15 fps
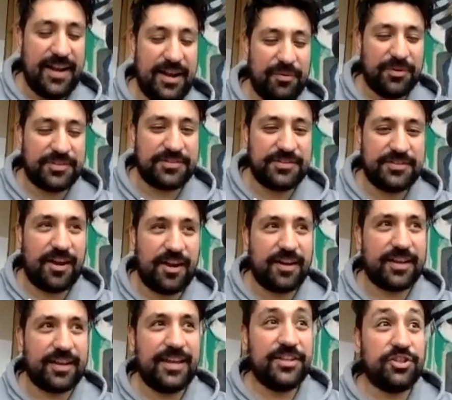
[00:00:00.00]
were
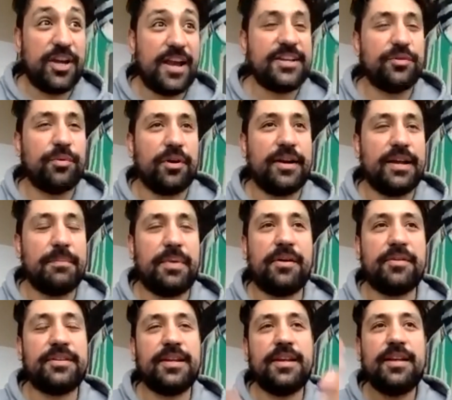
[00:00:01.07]
talking in January
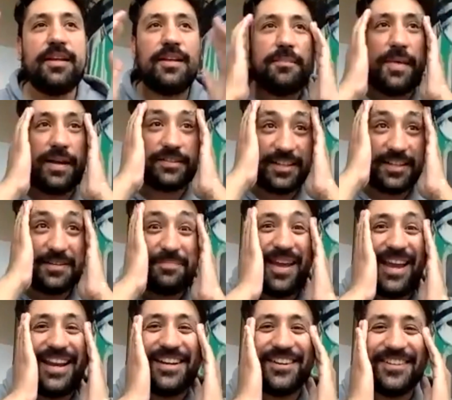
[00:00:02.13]
about Mexican
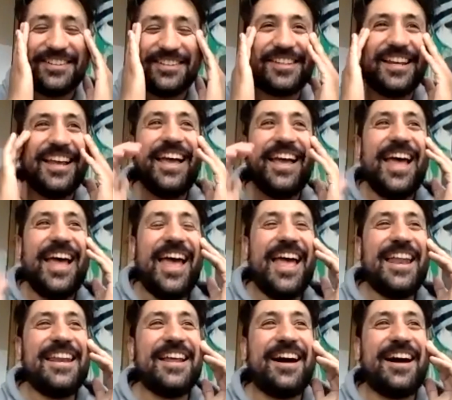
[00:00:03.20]
painters,
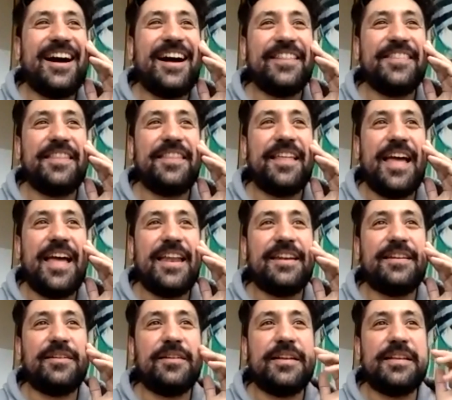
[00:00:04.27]
and uh, and
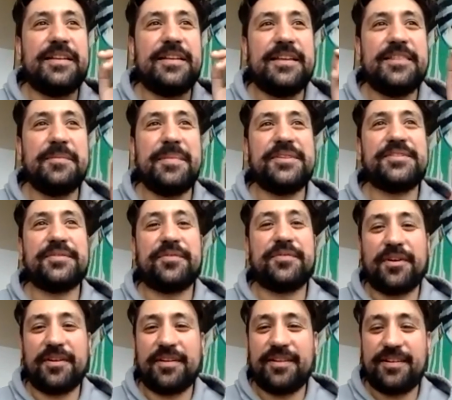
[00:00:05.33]
in the midst of
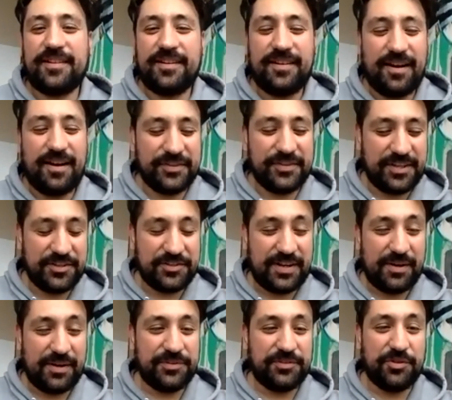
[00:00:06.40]
our conversation,
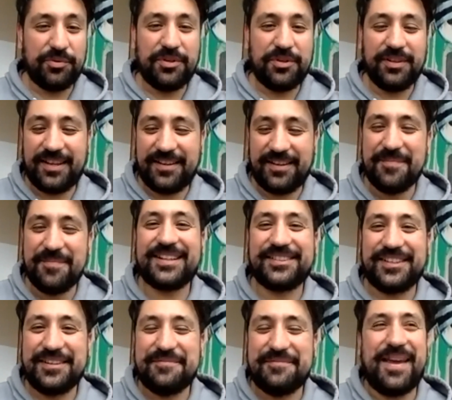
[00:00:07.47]
I was Googling
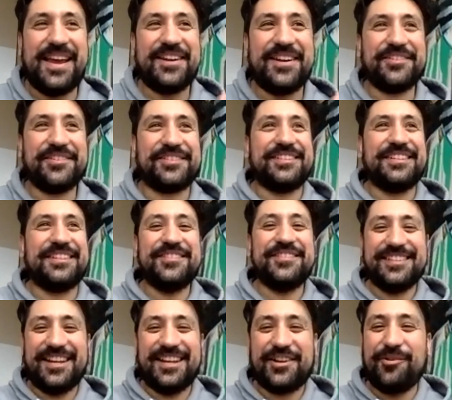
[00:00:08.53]
Mexican painters because he was
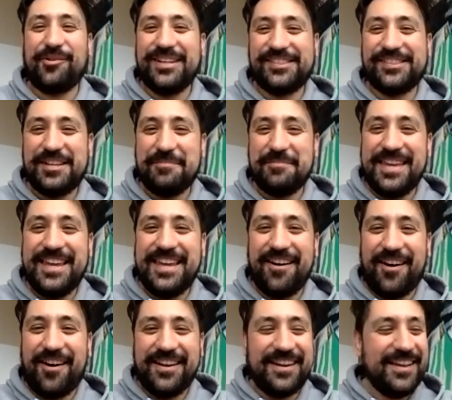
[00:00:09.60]
like quizzing me
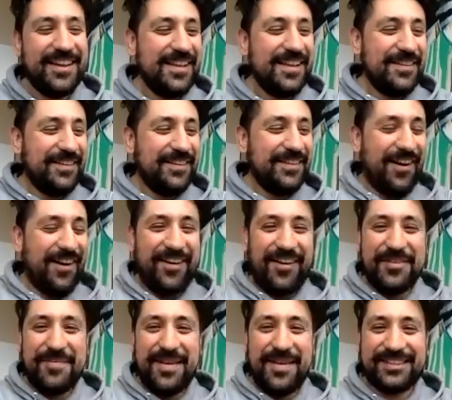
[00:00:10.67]
on on all
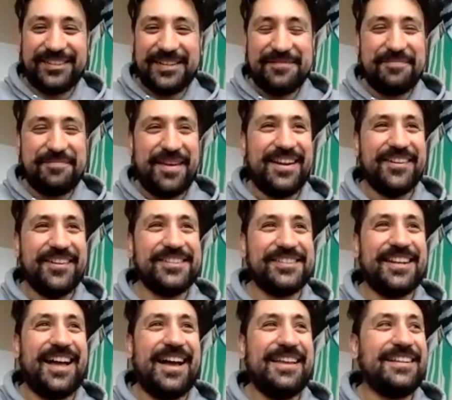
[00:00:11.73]
the Mexican painters,
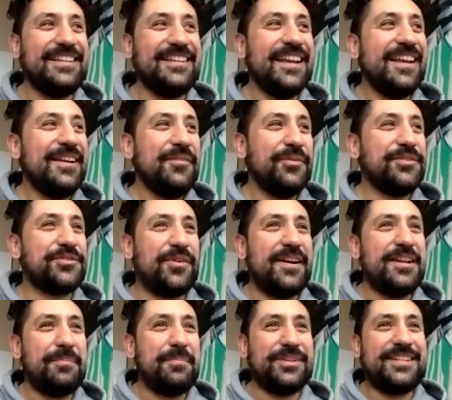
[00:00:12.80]
and I was trying
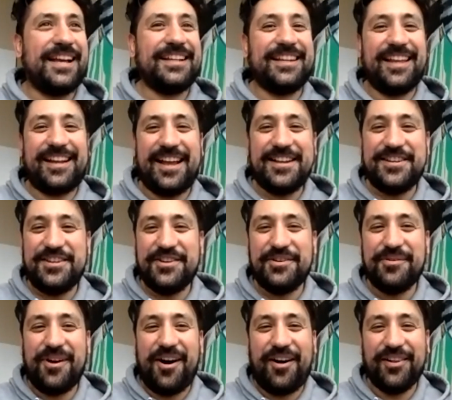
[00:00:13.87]
to pretend like I knew
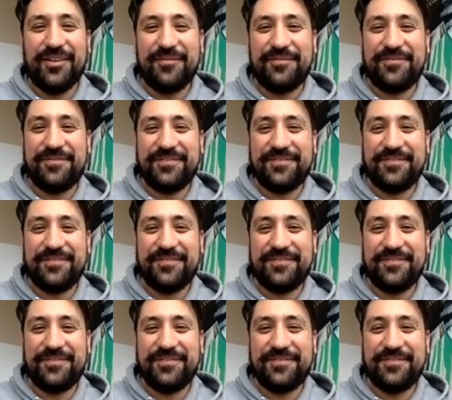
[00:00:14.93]
all